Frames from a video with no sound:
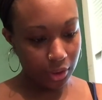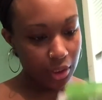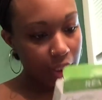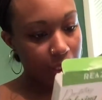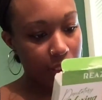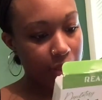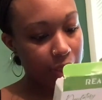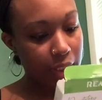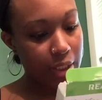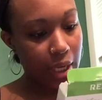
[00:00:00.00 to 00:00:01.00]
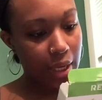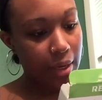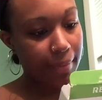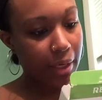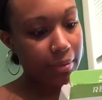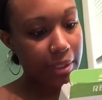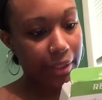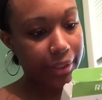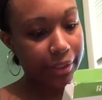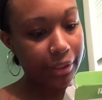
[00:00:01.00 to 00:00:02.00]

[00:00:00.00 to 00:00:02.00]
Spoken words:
It doesn't necessarily say how many comes in here.